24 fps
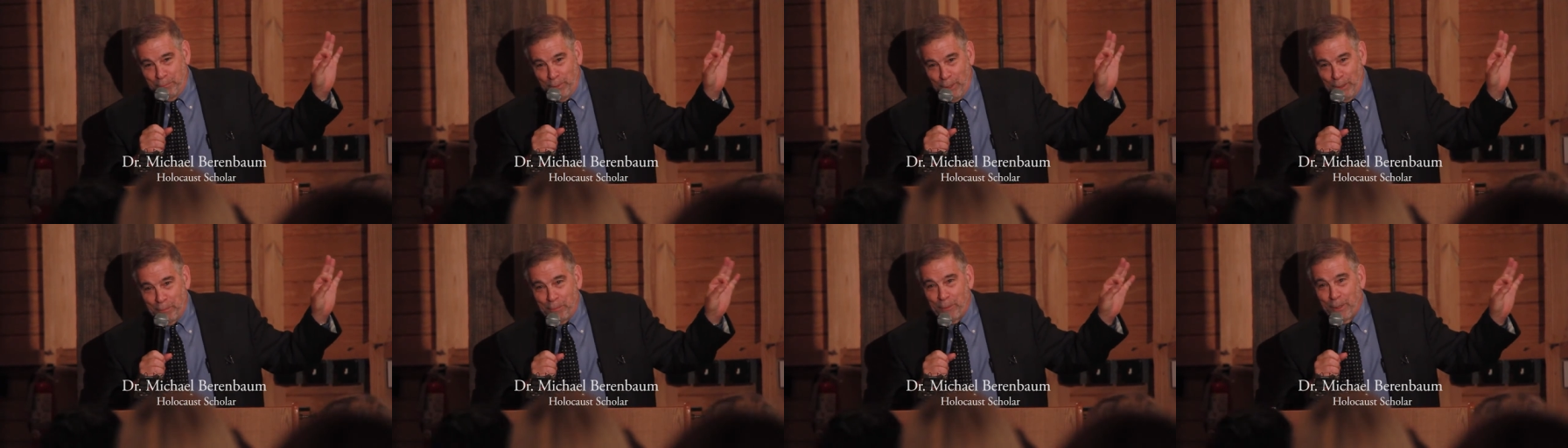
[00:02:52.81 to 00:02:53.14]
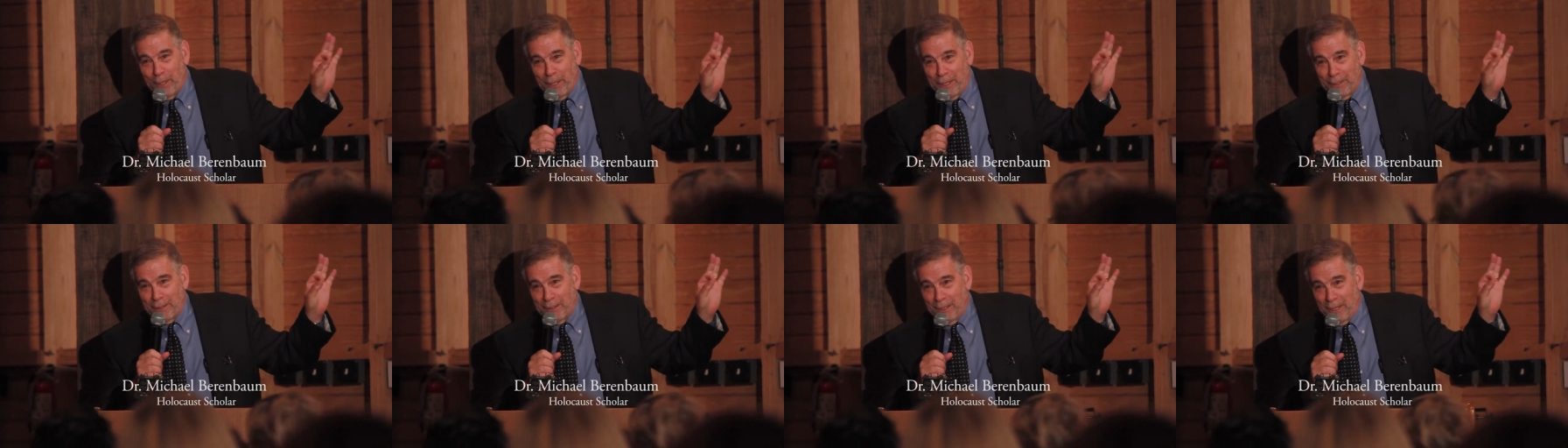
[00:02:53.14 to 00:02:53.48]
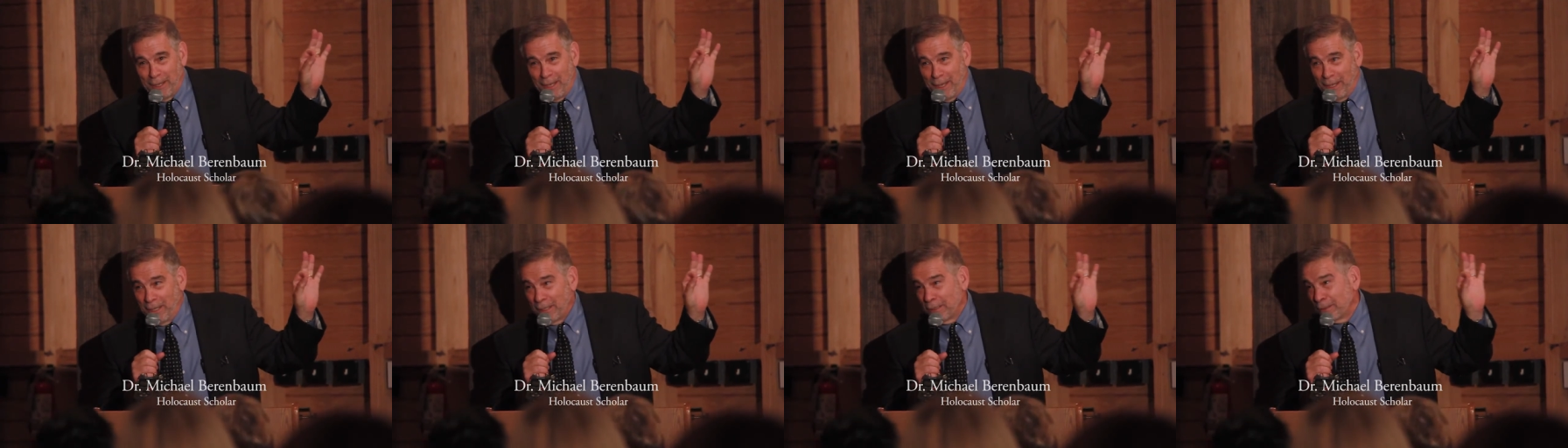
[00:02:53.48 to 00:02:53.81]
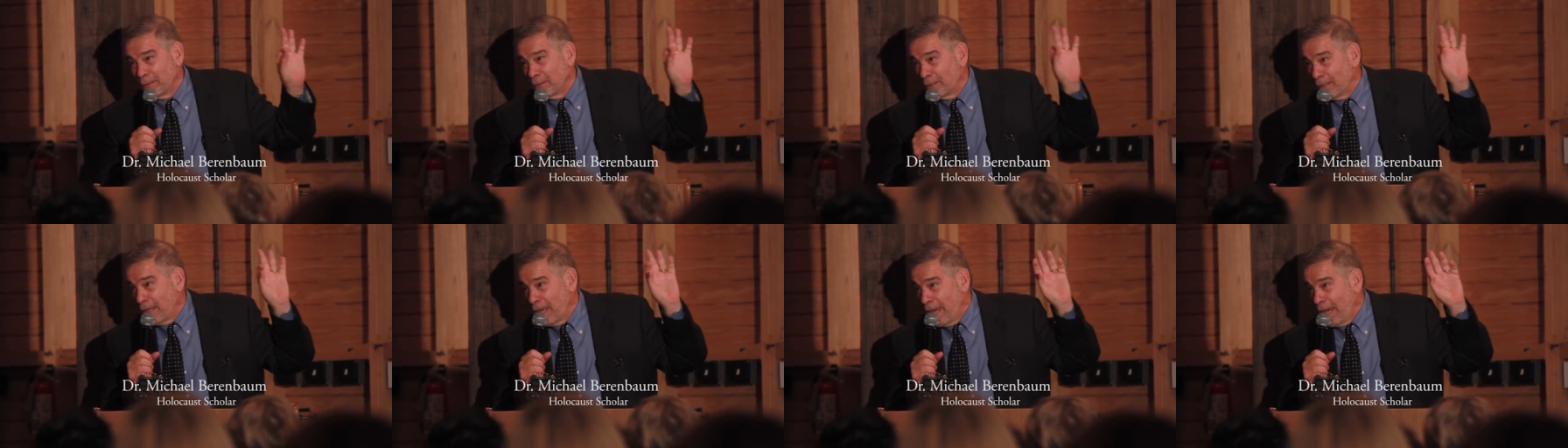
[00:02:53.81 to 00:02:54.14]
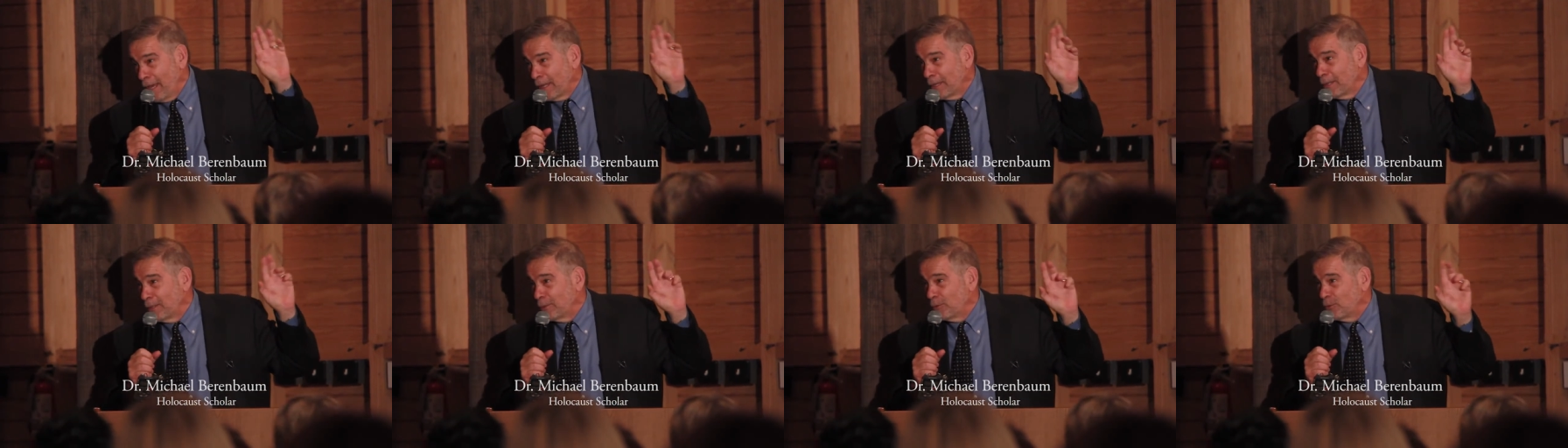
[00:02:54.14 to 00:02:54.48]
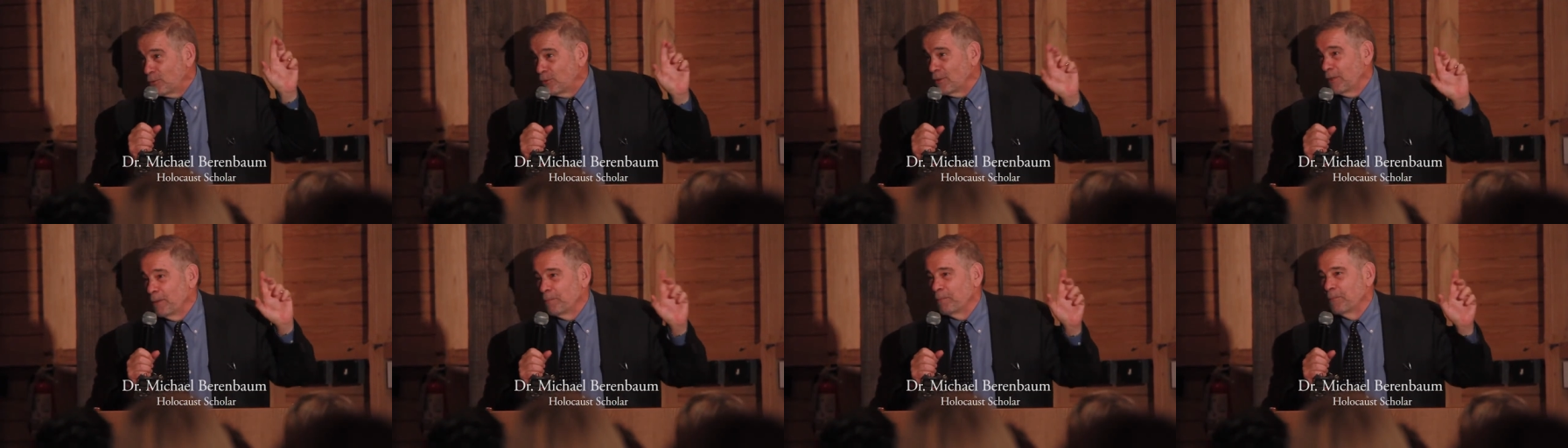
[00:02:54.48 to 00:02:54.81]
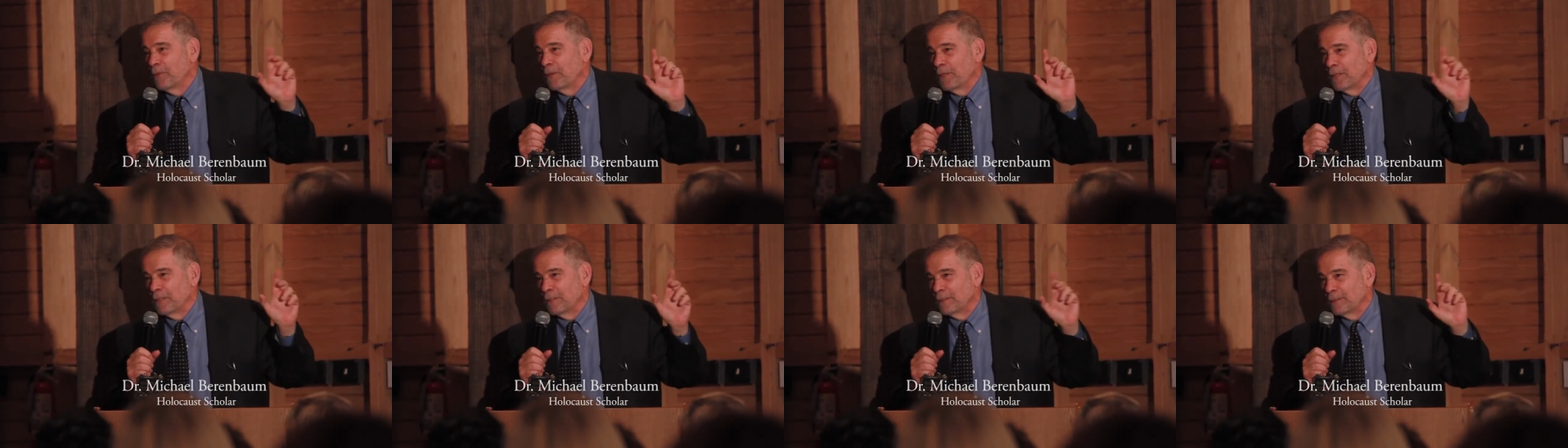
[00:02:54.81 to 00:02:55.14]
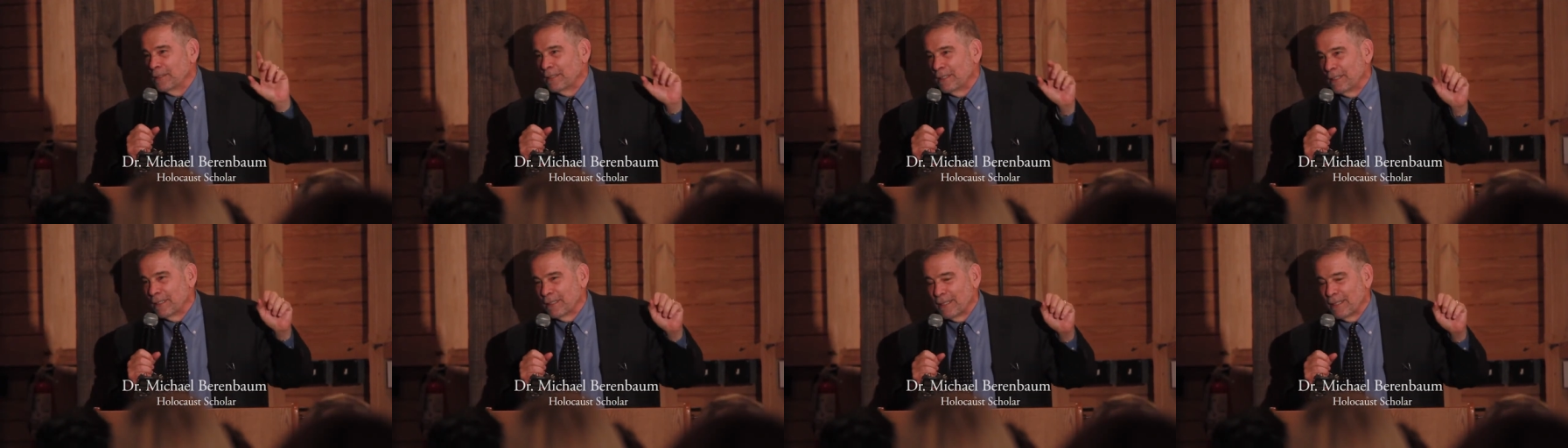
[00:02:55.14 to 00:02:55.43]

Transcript: Barbara added something.